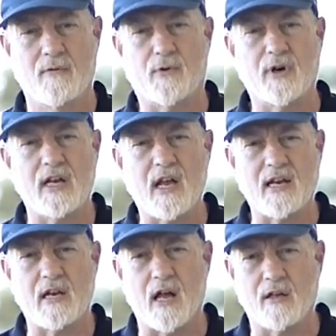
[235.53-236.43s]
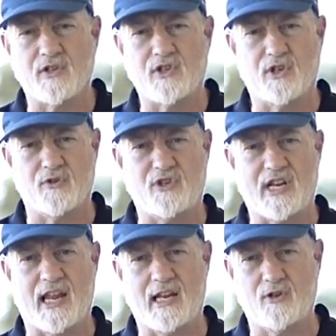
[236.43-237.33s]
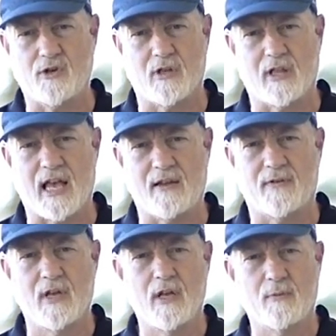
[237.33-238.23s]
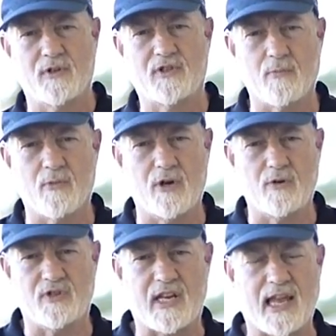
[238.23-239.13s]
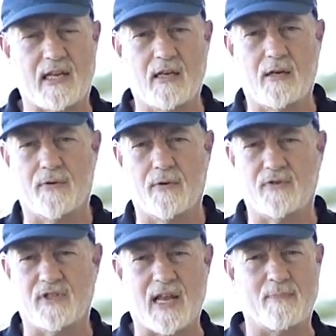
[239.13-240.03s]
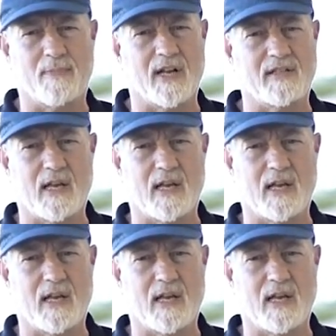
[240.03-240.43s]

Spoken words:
$49 to change your life with someone who's taking you through step by step